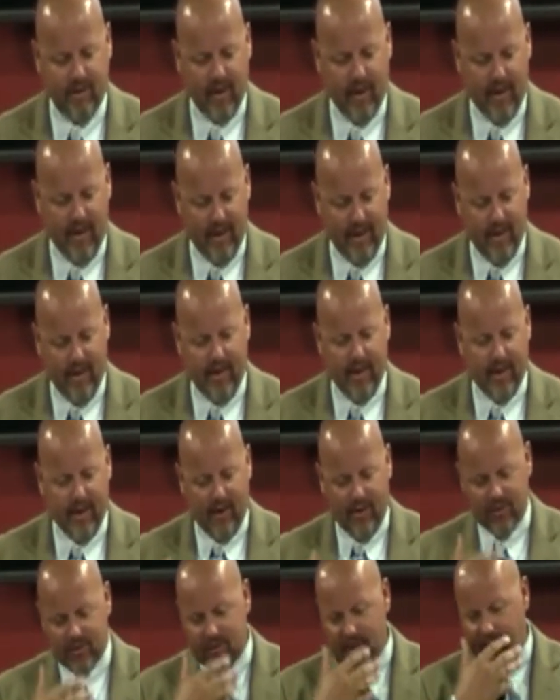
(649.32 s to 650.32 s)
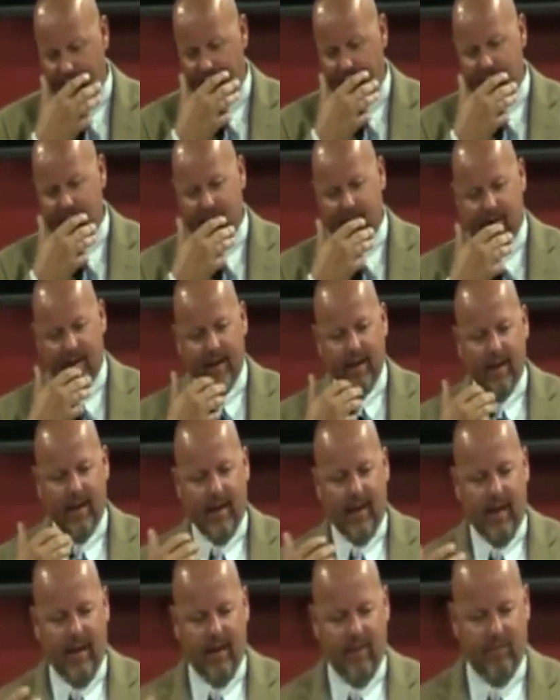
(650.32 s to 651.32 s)
And then he goes on
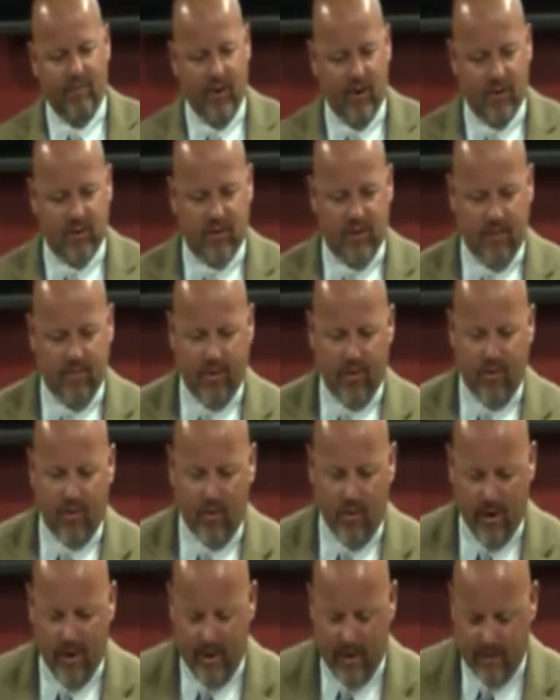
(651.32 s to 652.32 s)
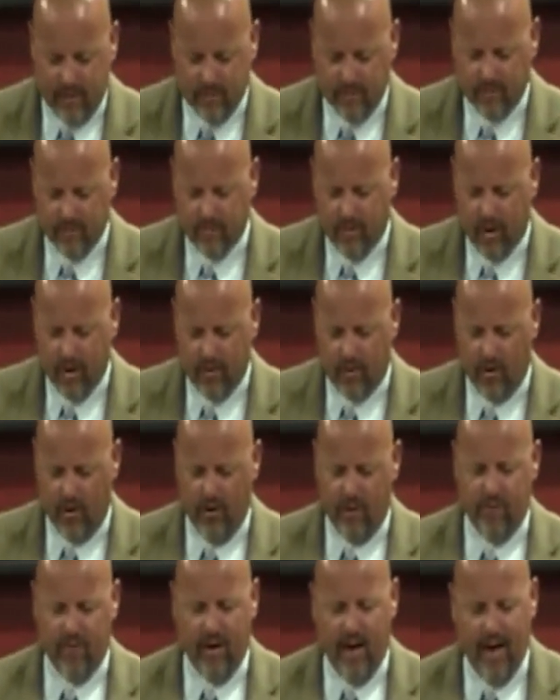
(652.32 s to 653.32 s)
in verse number 3
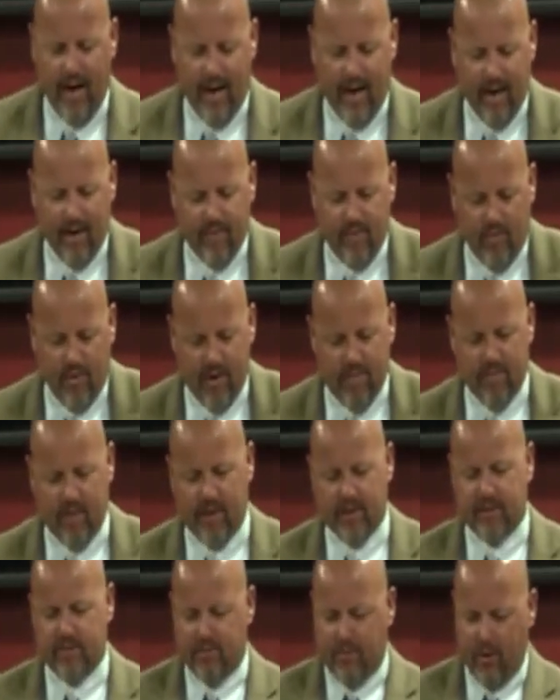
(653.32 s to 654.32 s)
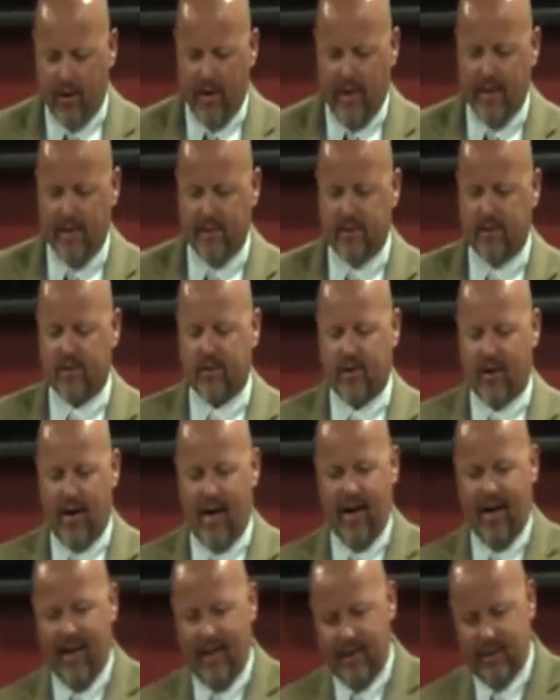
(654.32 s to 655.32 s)
through 5, we must preach
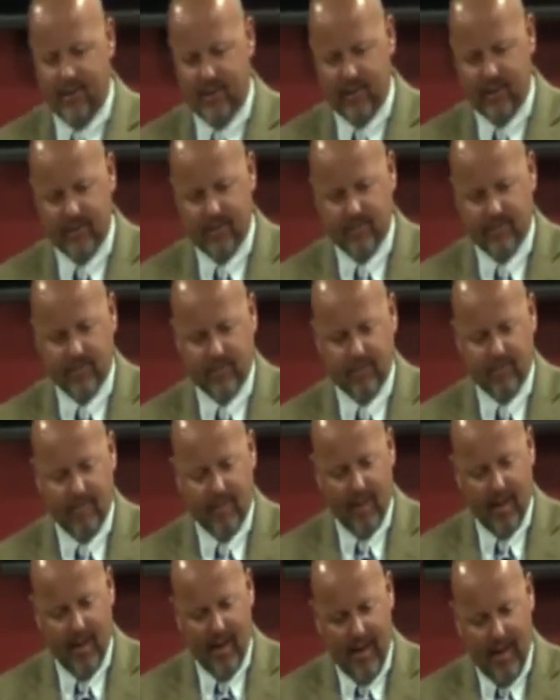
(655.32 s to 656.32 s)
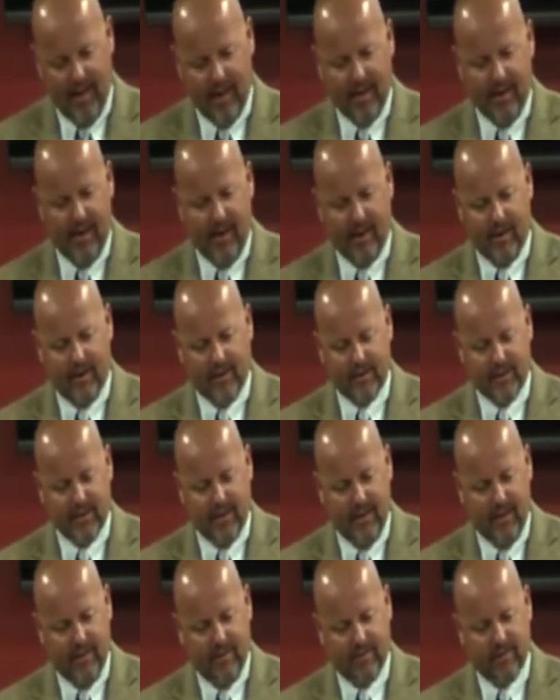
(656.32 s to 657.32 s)
Christ and not
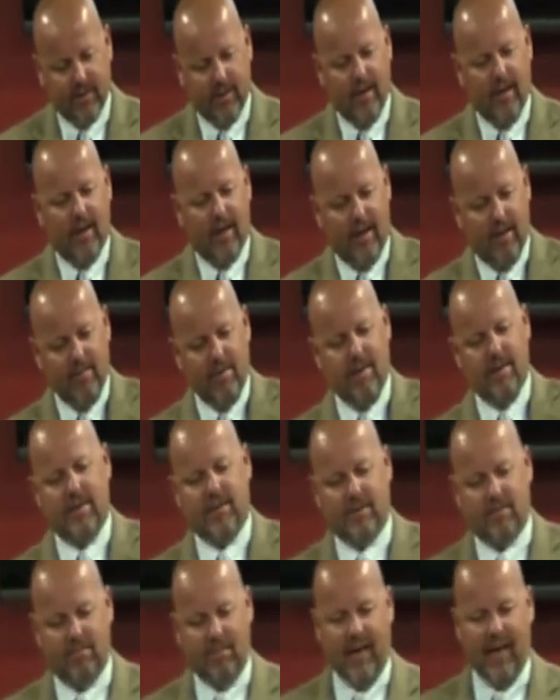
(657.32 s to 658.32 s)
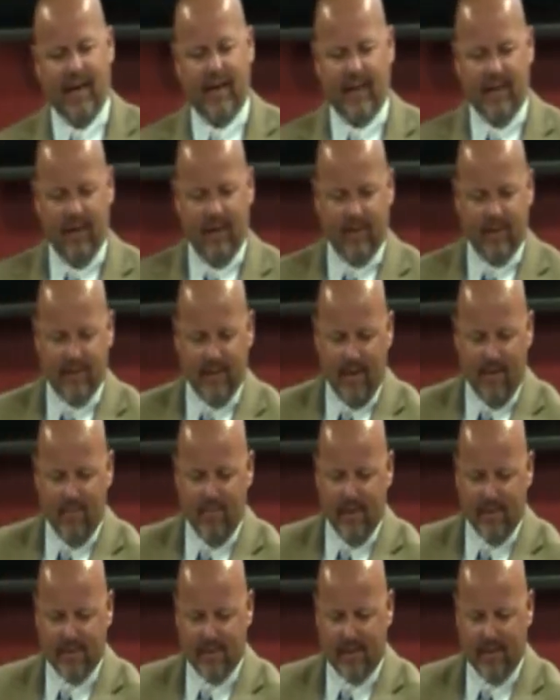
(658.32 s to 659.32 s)
ourselves. Let me just back up because I
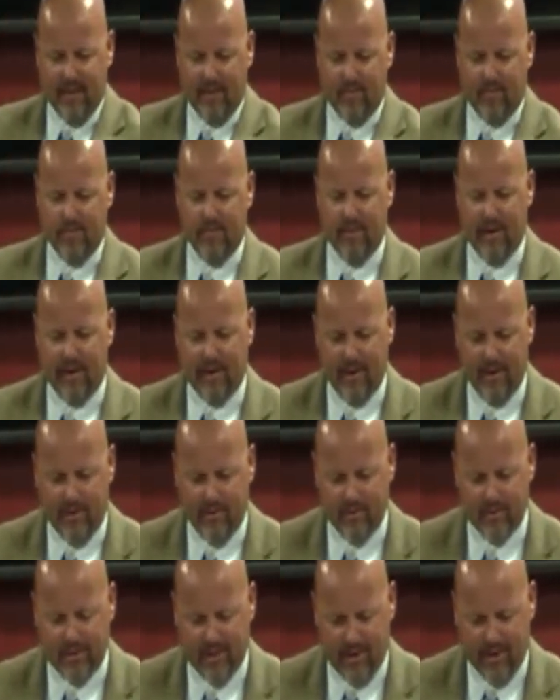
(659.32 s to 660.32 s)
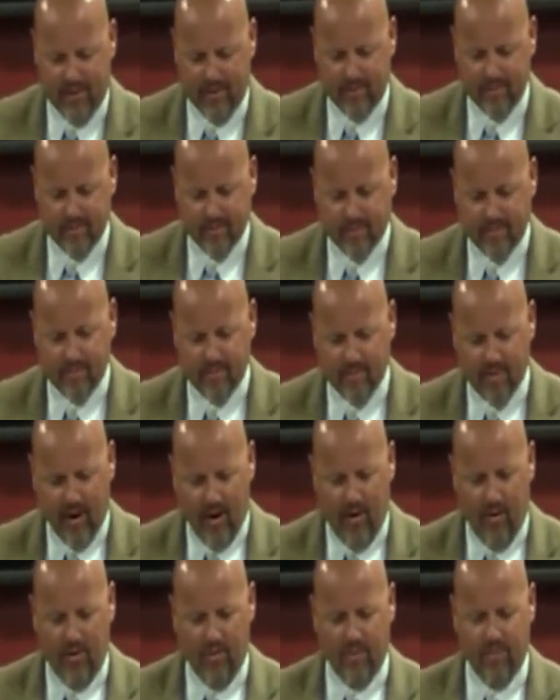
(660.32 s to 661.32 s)
missed a couple of my notes here
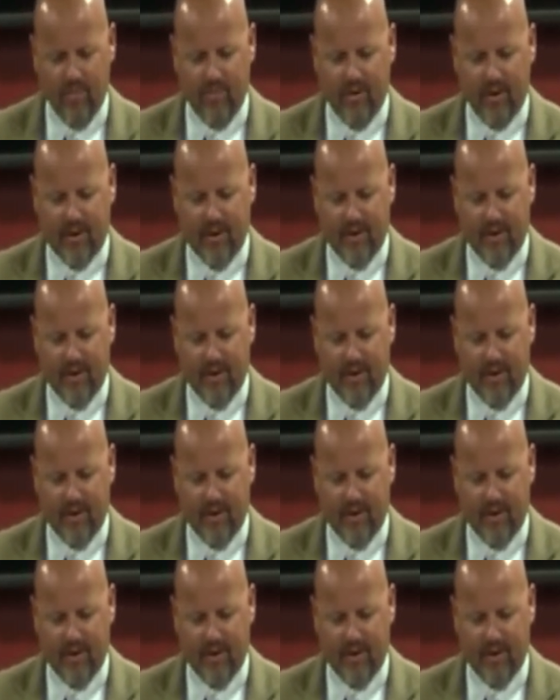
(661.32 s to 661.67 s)
on the